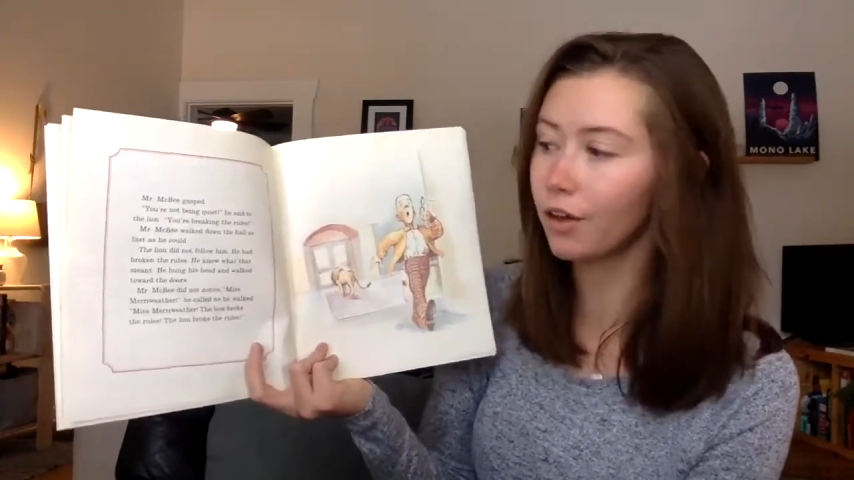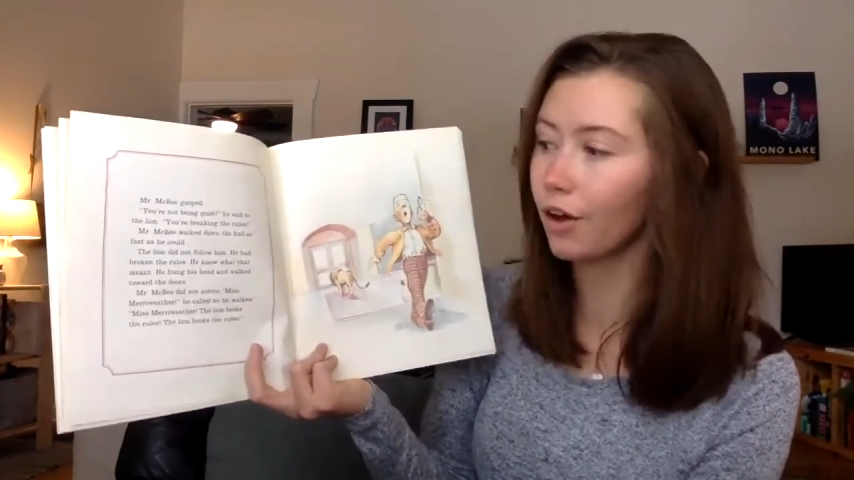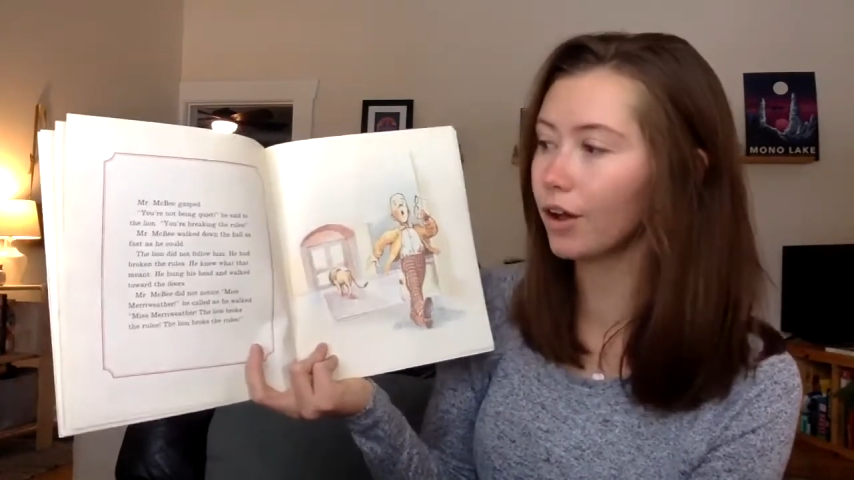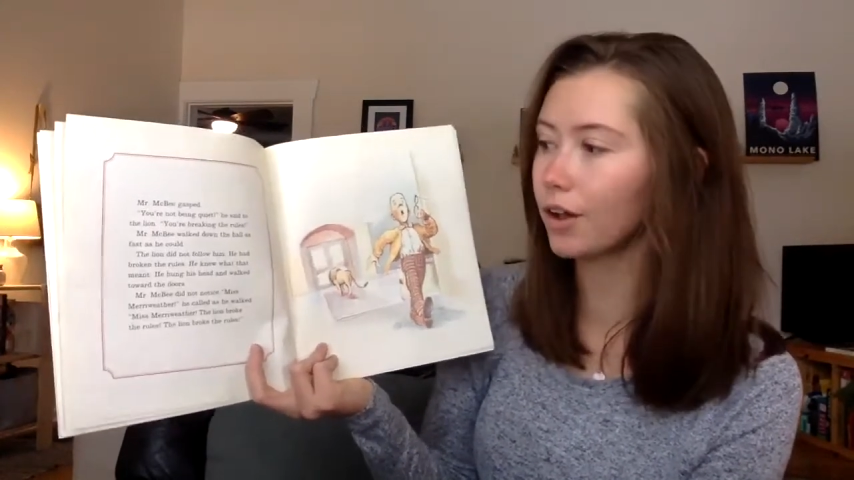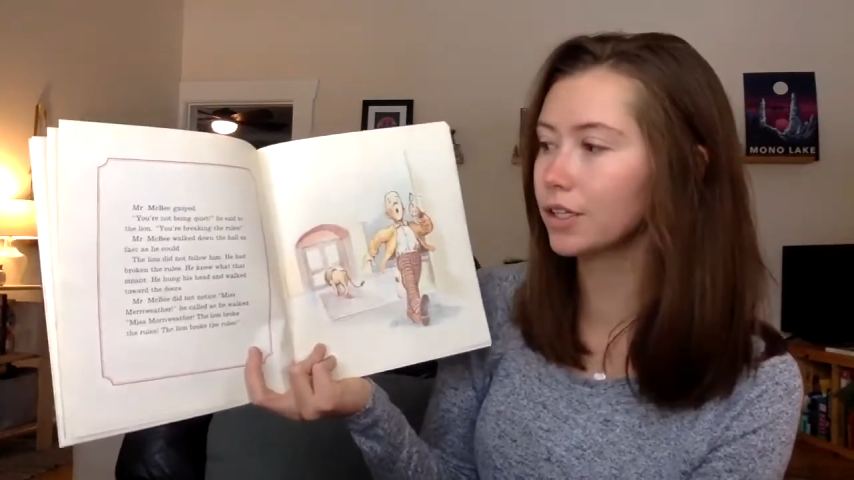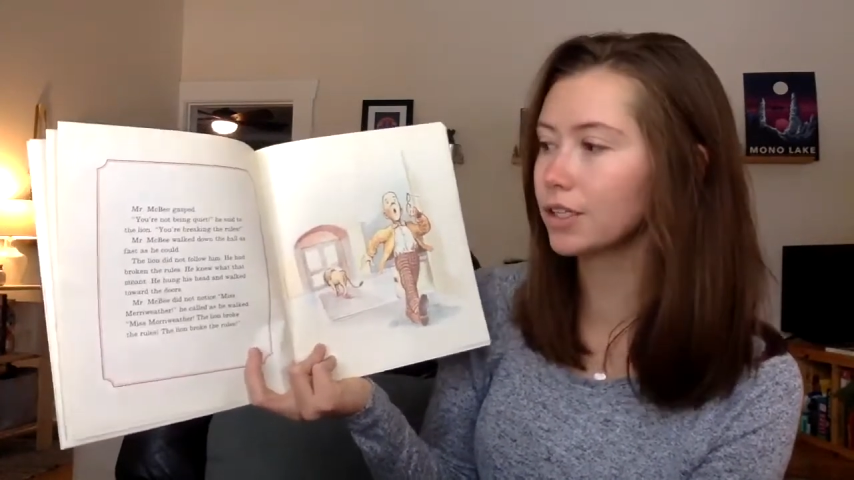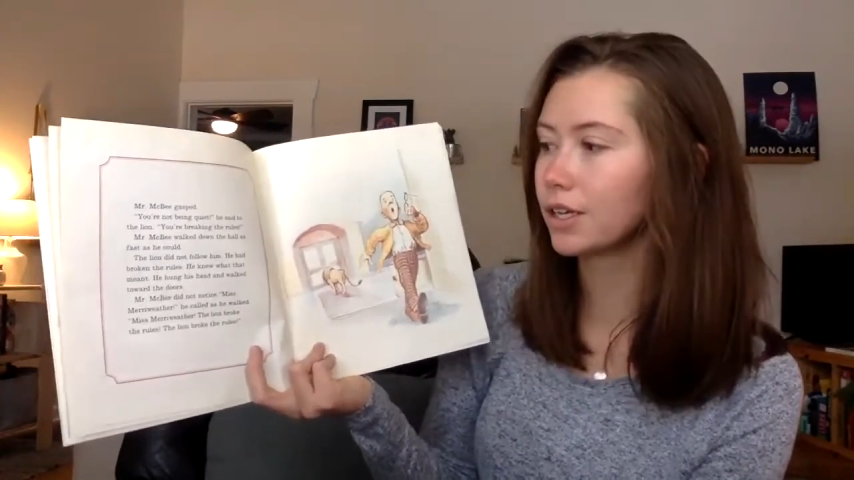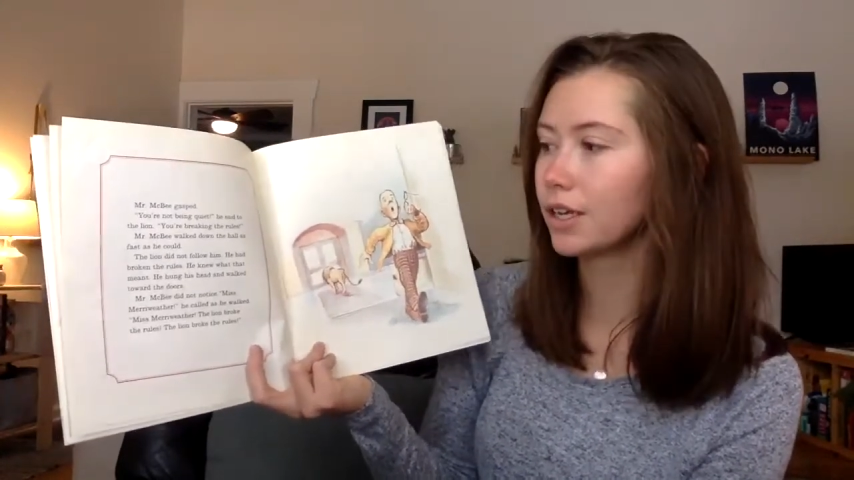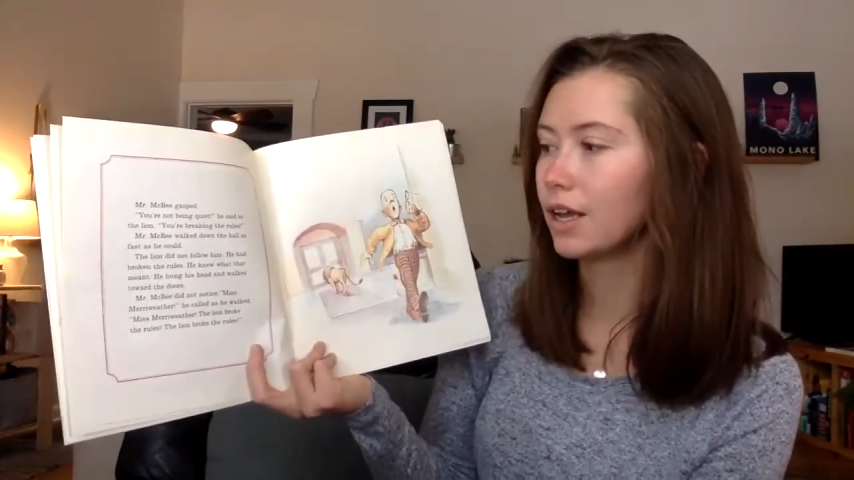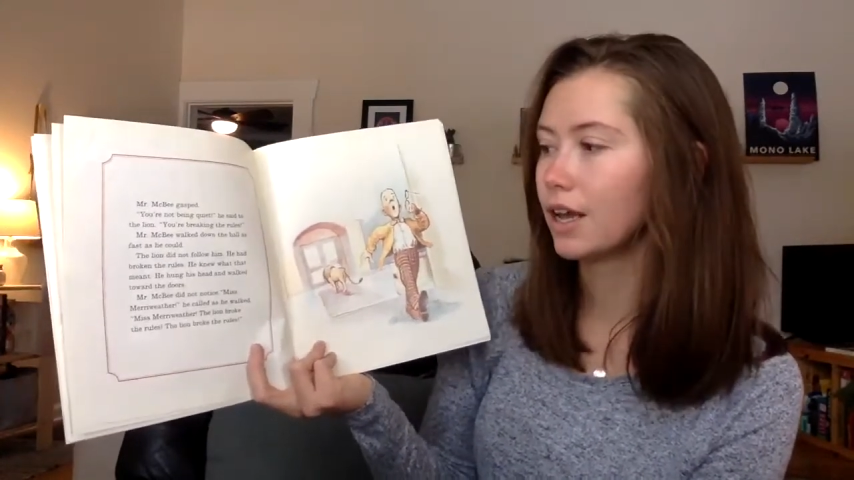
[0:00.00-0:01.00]
called
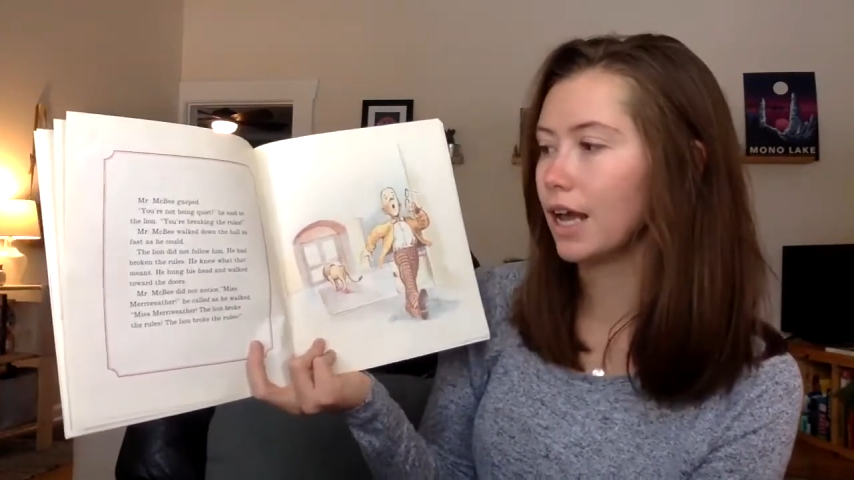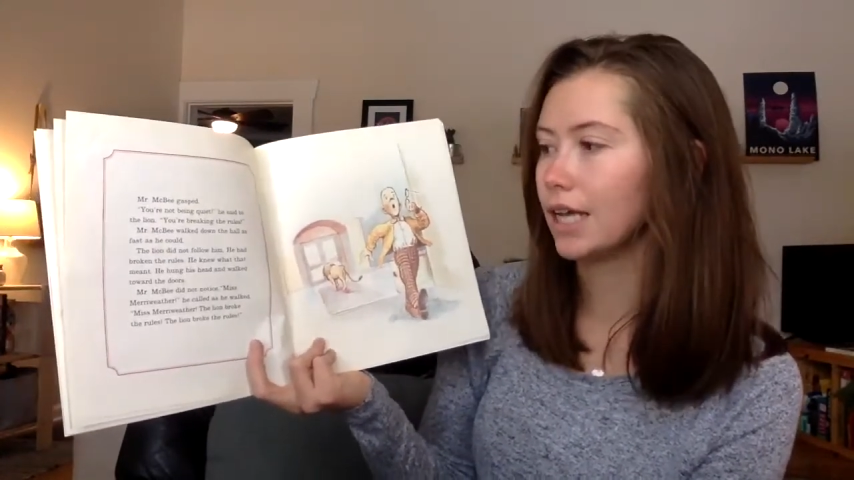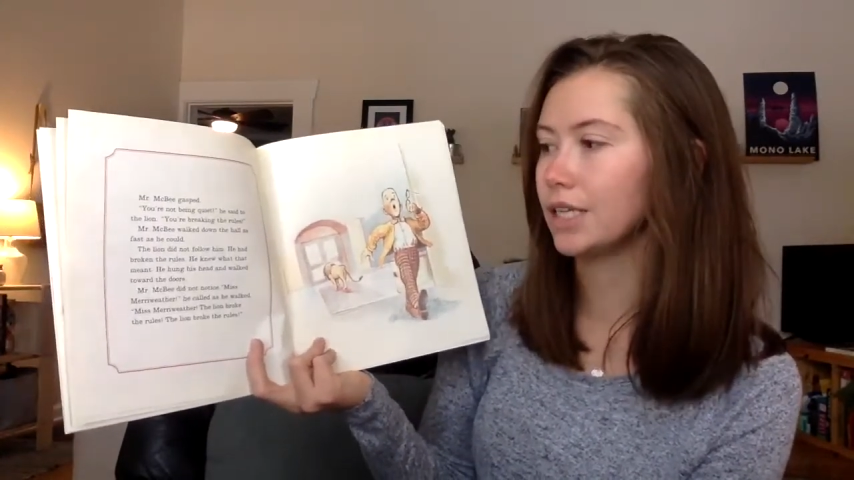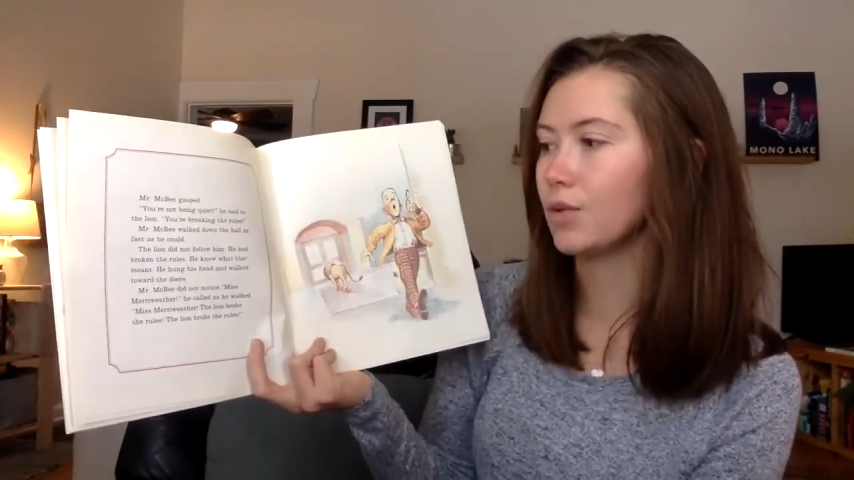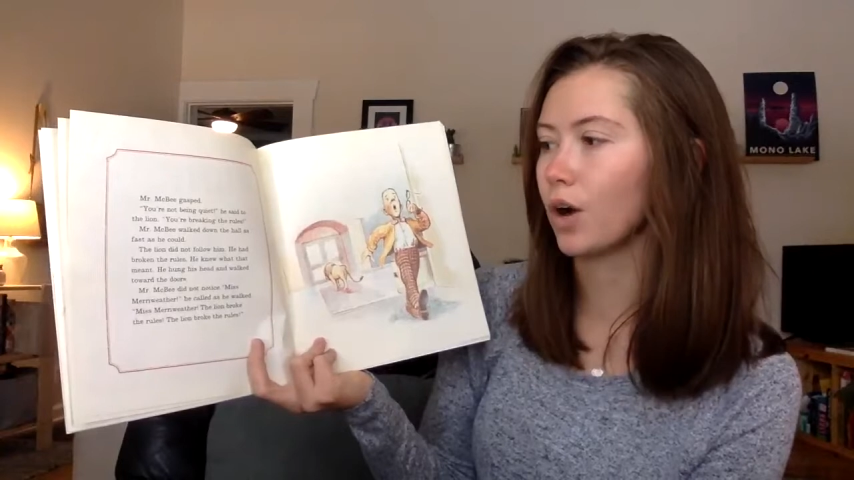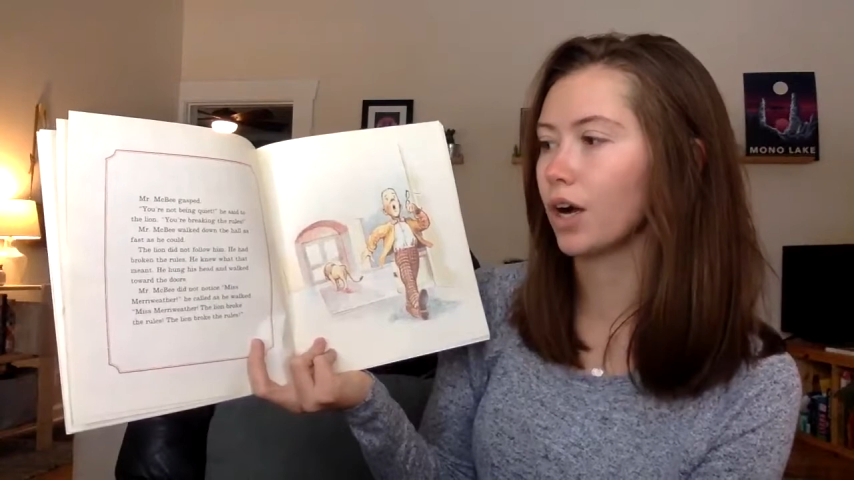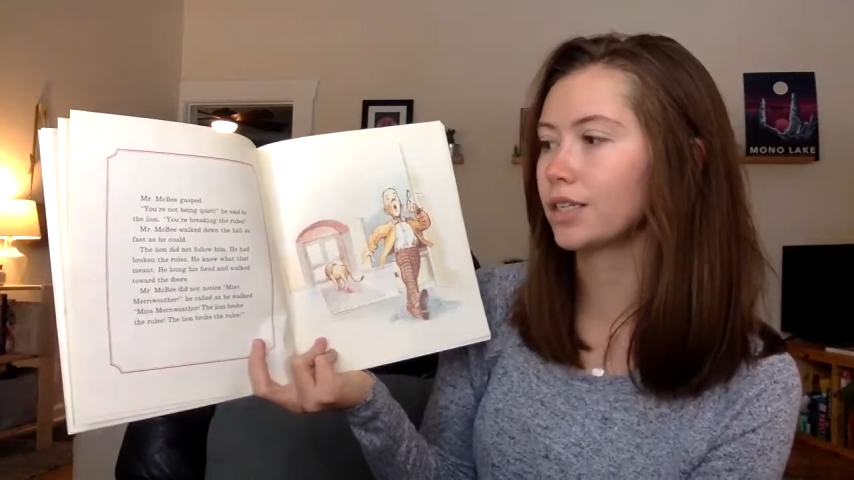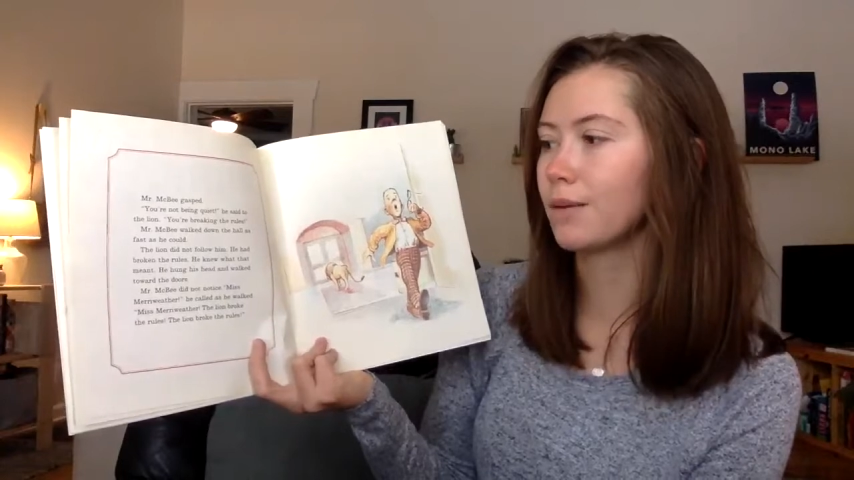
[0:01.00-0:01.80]
as he walked.